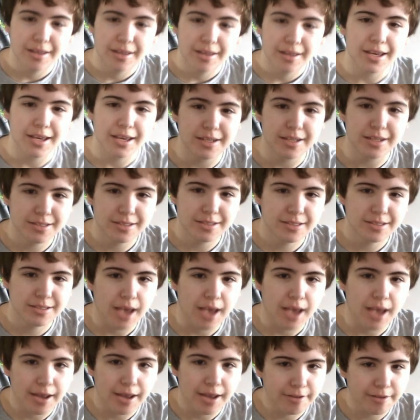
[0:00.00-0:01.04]
it's
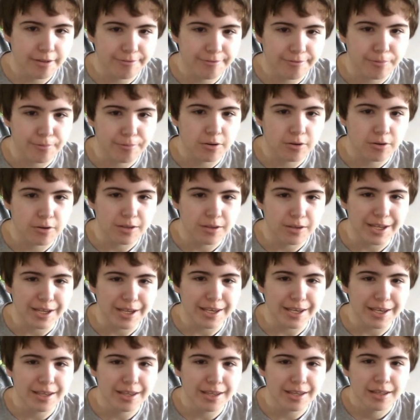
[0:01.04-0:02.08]
kind of more
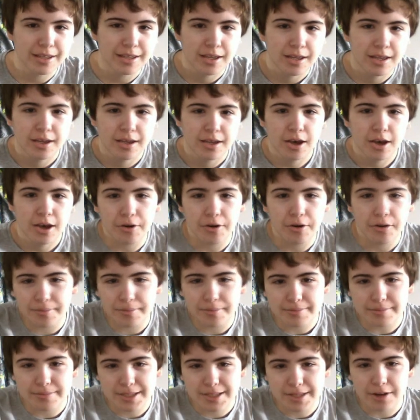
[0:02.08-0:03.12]
like, oh, I'm
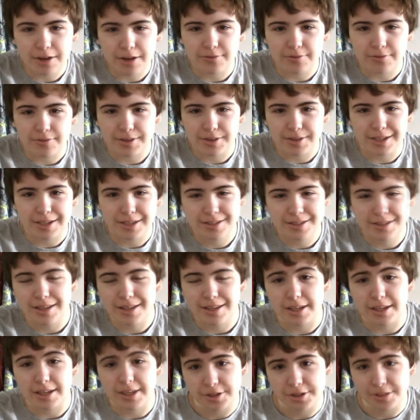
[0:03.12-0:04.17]
upset over this, and
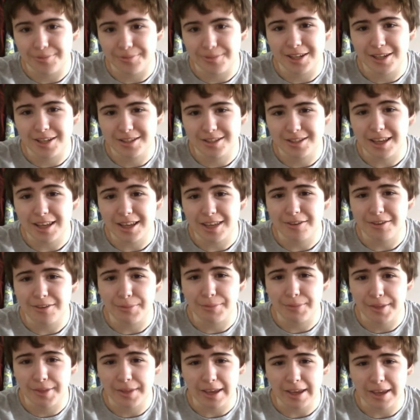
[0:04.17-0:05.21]
then 2 minutes later I'm
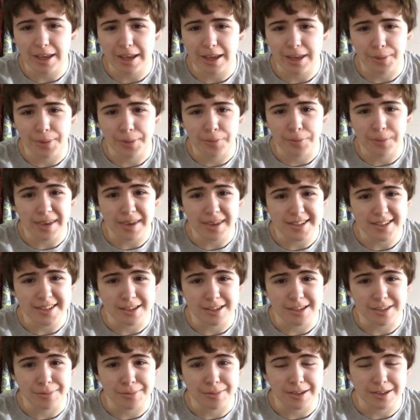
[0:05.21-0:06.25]
thinking about pizza
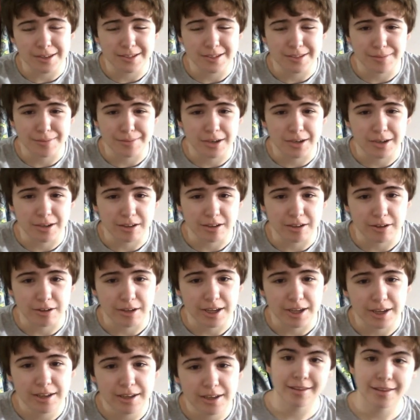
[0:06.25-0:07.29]
because I'm hungry.
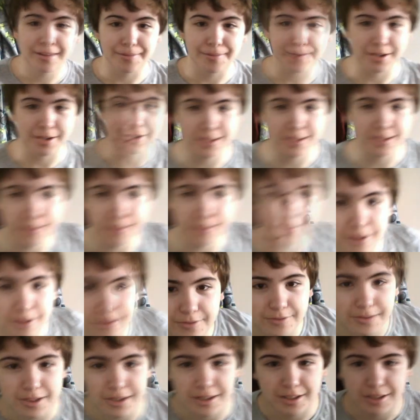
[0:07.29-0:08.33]
I'm gonna scoot over
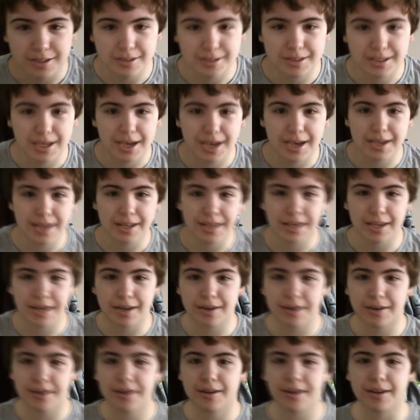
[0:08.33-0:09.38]
to the side
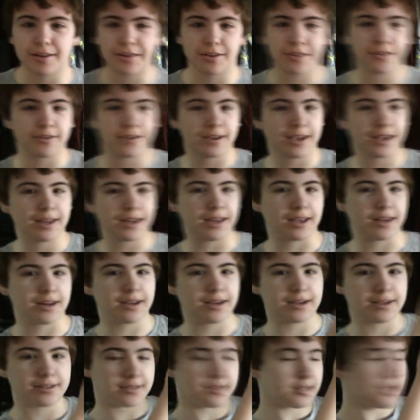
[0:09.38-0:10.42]
here and create a
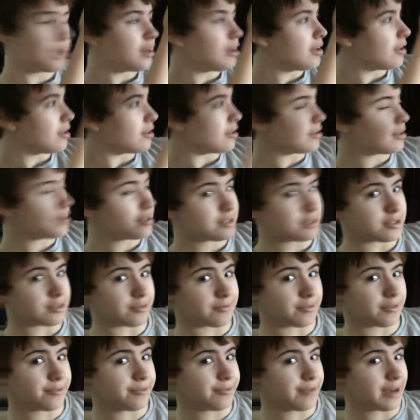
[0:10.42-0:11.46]
nice list of
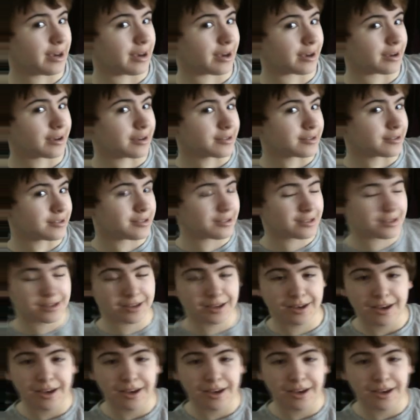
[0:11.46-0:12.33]
effects.